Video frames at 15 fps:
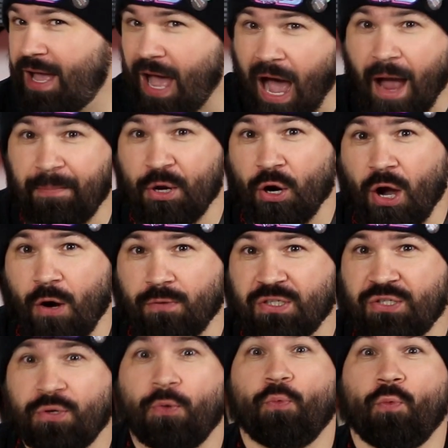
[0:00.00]
I'm your
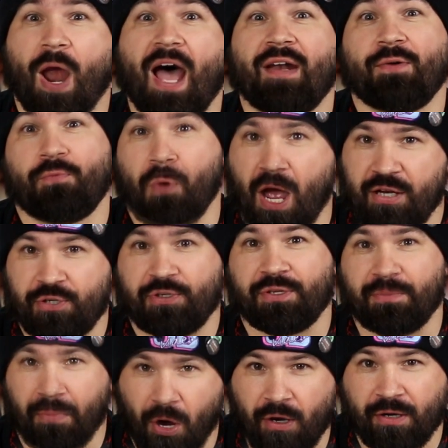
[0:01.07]
host, Rotten Roger
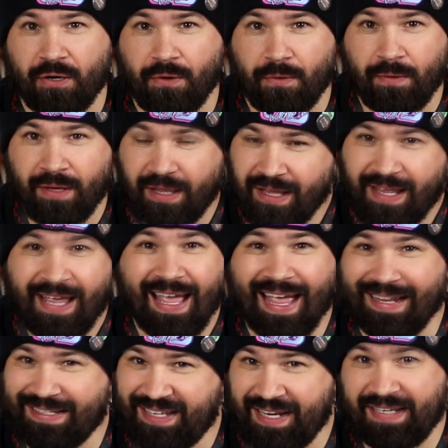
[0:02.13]
DeMarco,
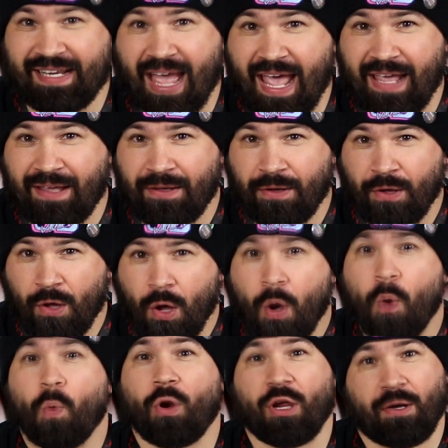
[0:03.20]
and today
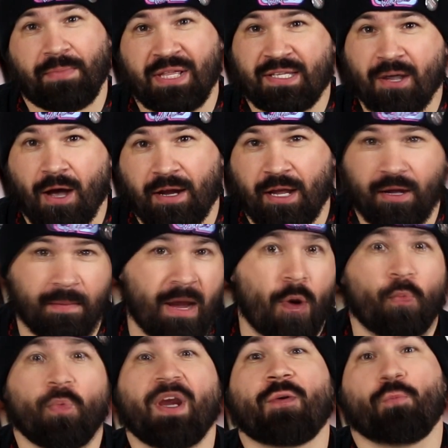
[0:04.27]
we're going to be talking
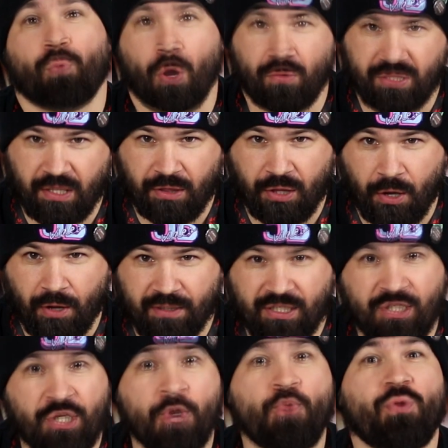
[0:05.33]
about Rick Rosenthal's
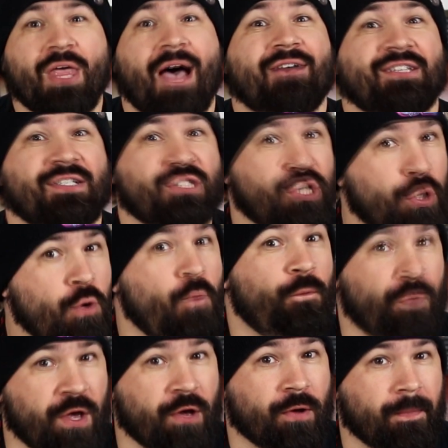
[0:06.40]
2002
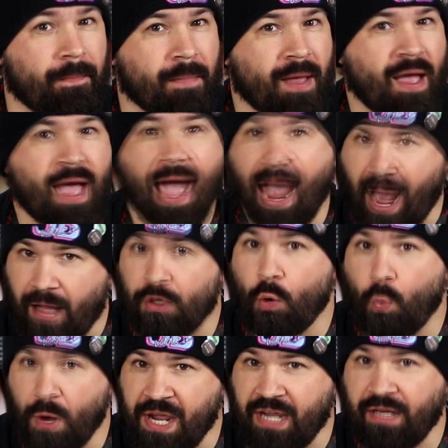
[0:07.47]
film,
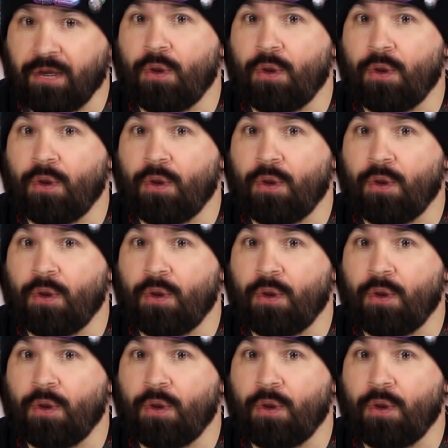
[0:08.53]
Halloween